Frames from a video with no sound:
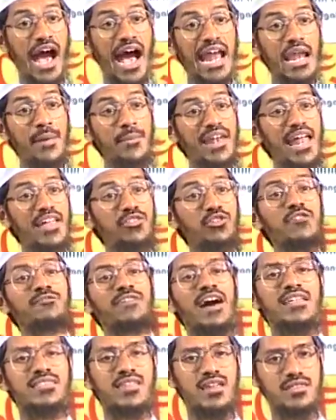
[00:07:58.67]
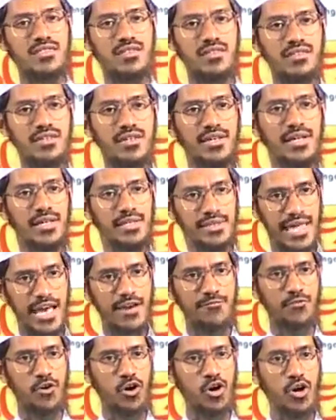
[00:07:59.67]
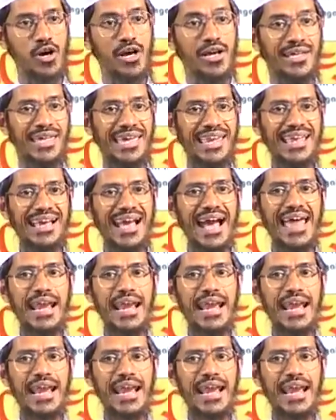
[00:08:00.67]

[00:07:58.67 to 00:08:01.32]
animal has got five senses, therefore killing